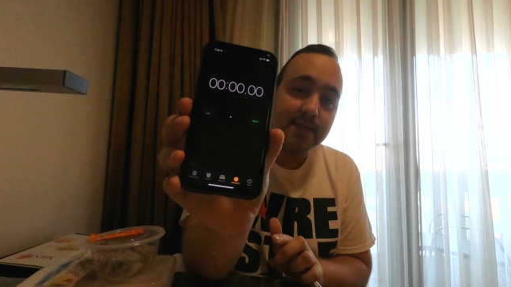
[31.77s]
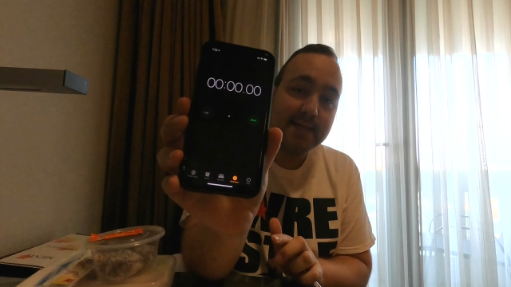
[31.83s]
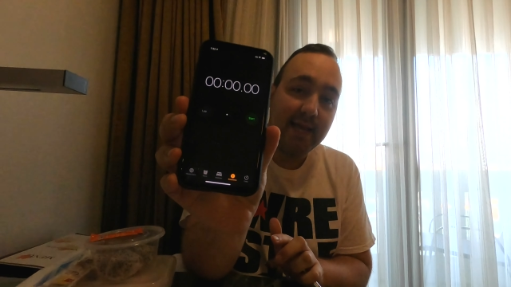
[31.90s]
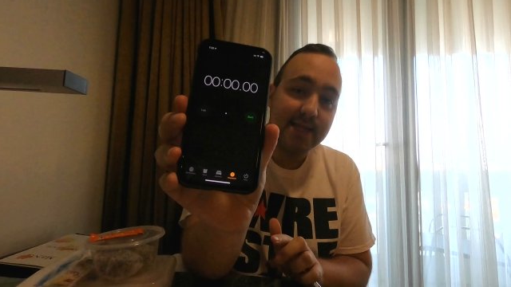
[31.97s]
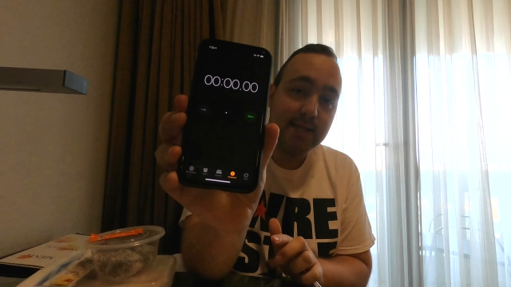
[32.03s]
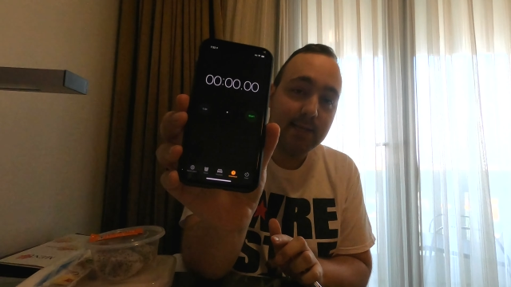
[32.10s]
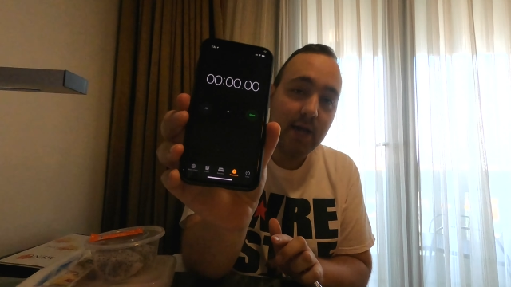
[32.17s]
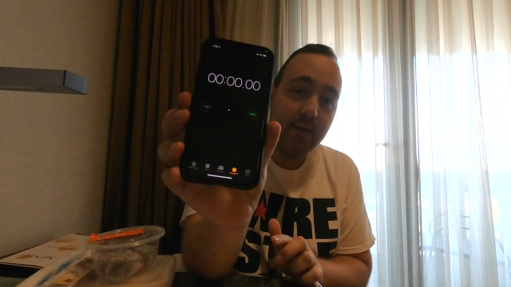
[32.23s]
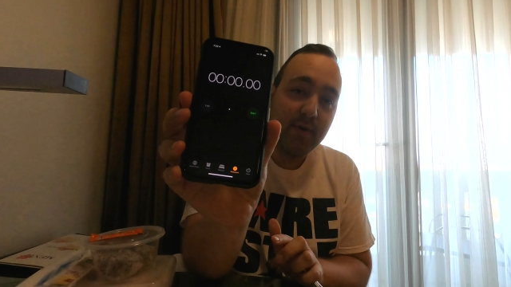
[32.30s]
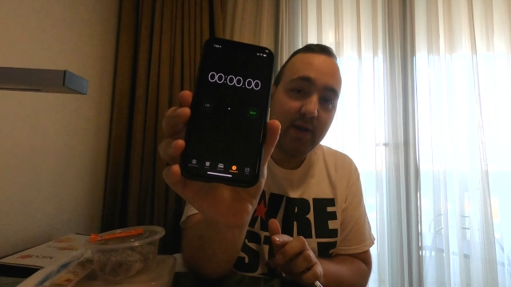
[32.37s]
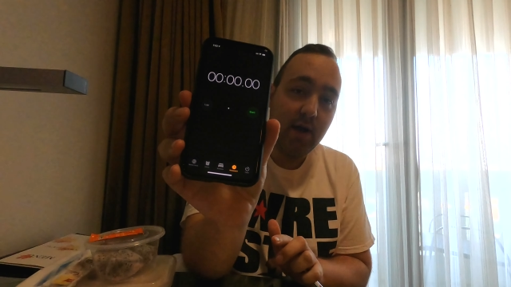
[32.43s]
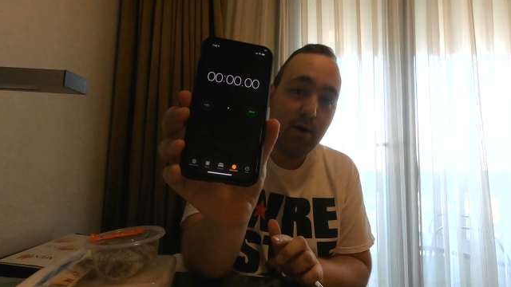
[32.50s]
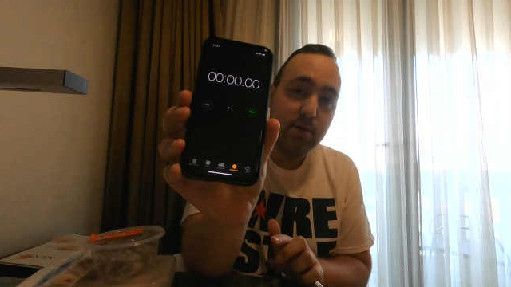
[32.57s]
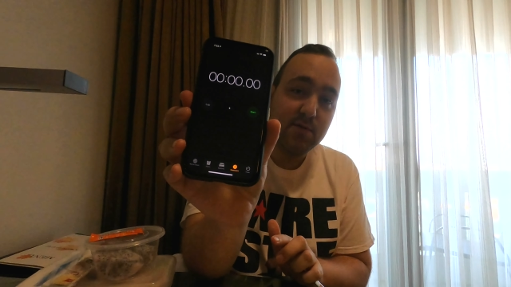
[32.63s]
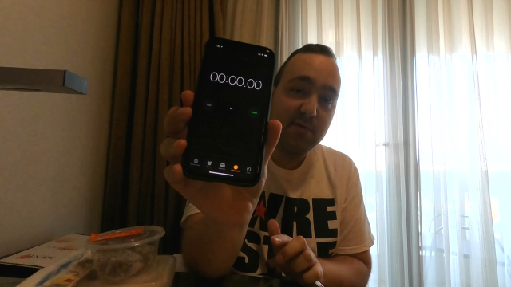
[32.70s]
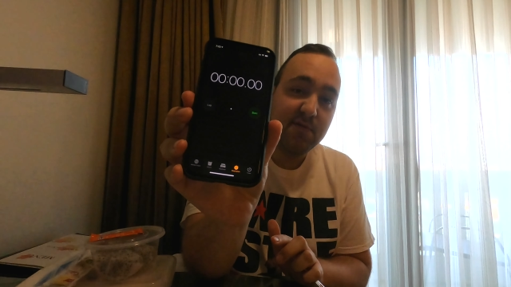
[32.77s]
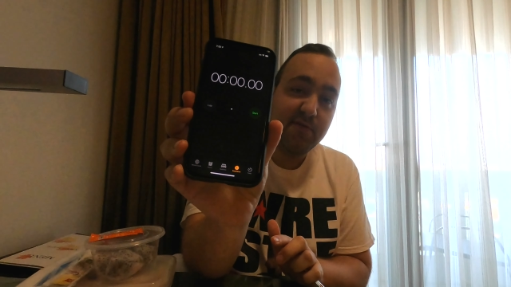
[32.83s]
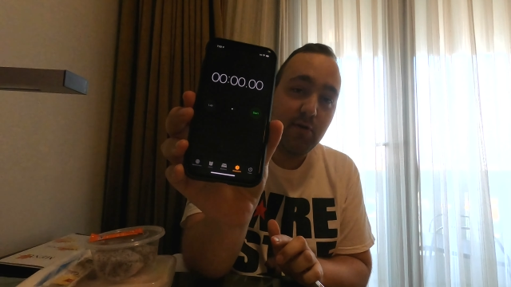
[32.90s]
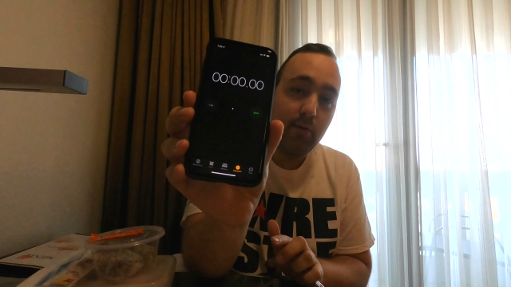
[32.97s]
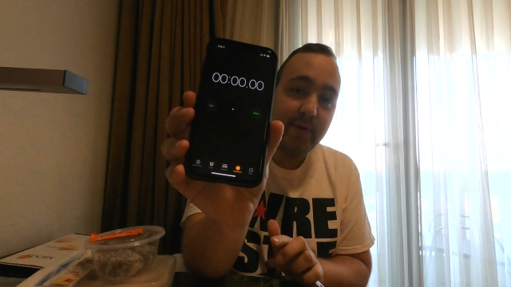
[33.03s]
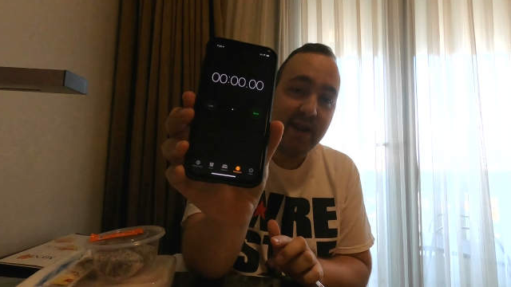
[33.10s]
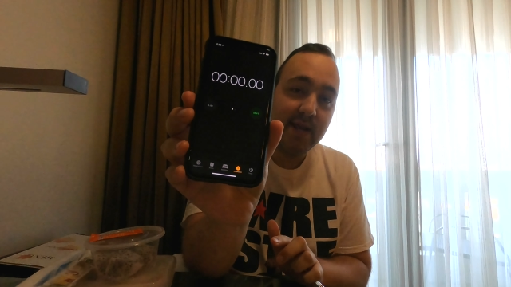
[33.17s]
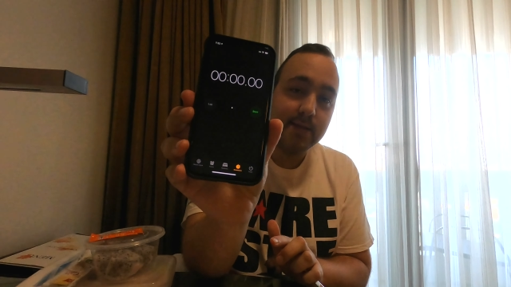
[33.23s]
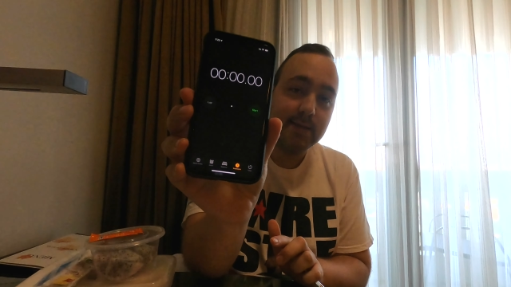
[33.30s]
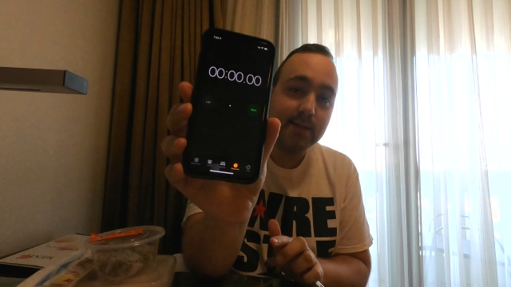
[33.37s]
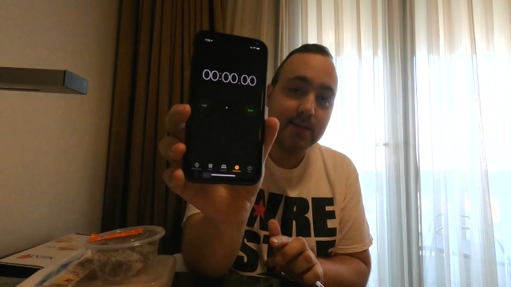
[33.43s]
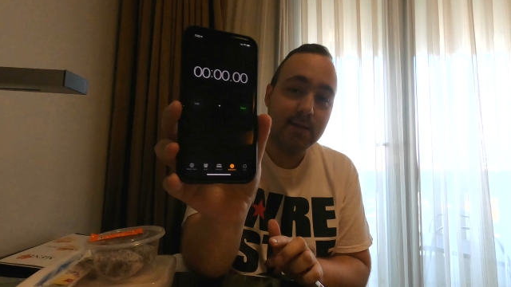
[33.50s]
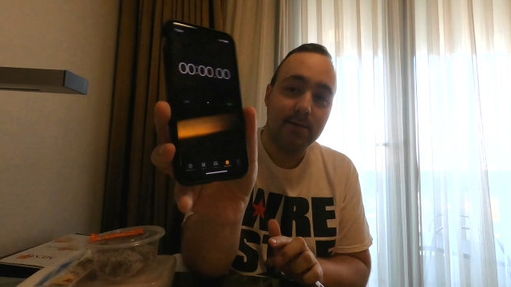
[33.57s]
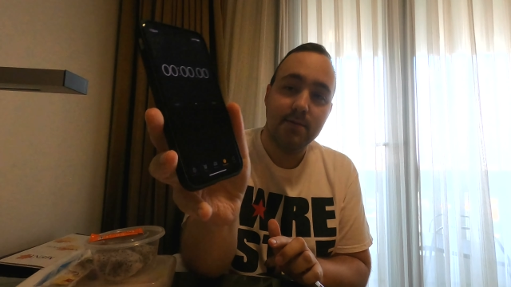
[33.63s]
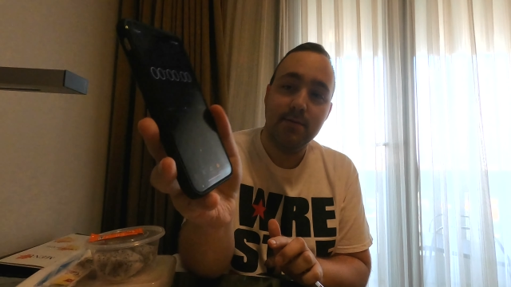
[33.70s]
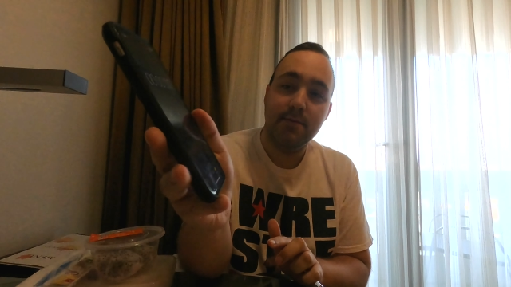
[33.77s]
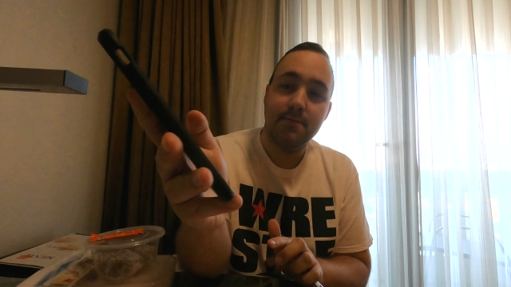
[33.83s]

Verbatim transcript: Let's get the timer going, four minutes.